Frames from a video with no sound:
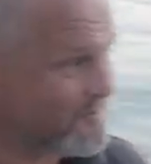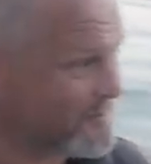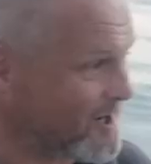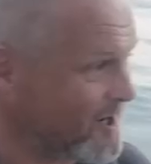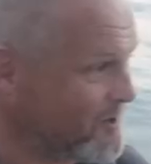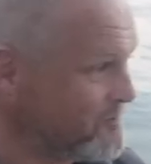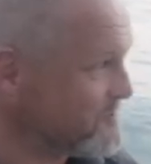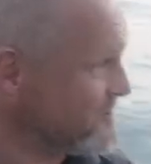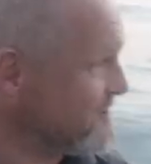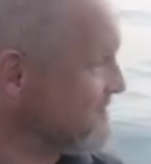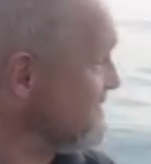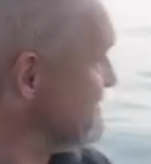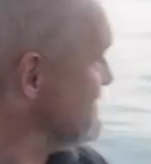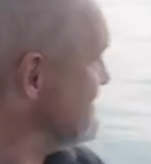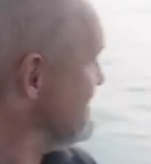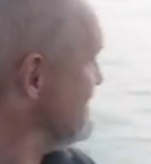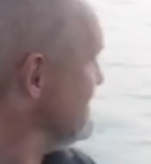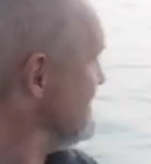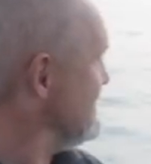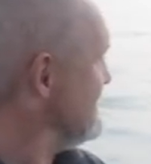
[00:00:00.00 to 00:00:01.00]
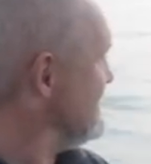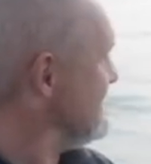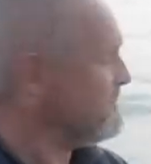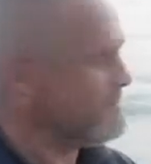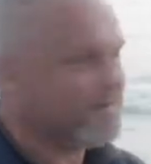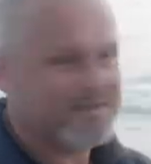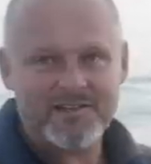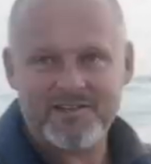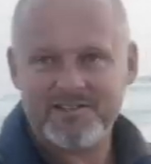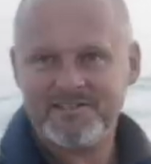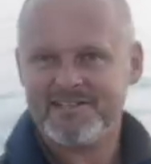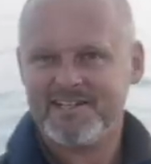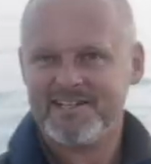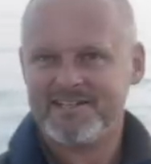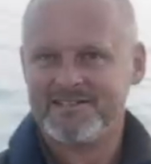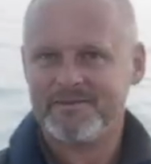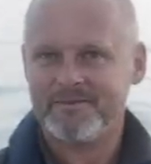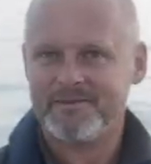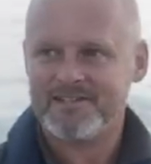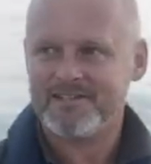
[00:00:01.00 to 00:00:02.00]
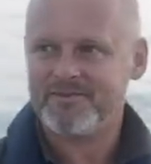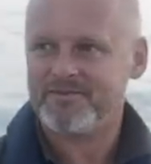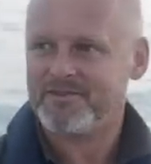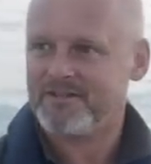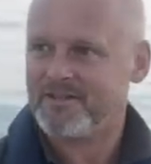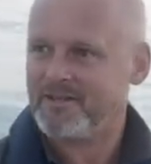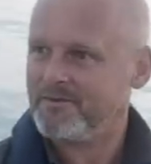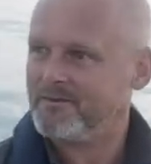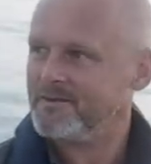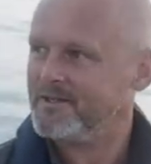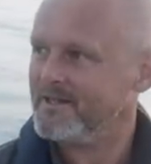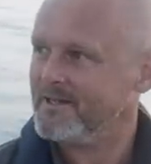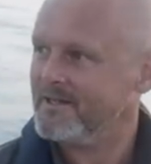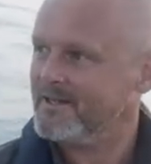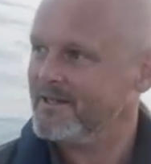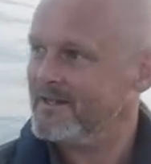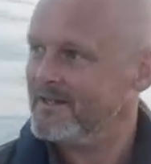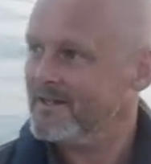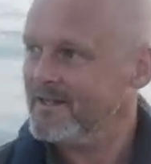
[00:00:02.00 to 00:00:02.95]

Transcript: we're golden. be nice to get something different though, wouldn't it?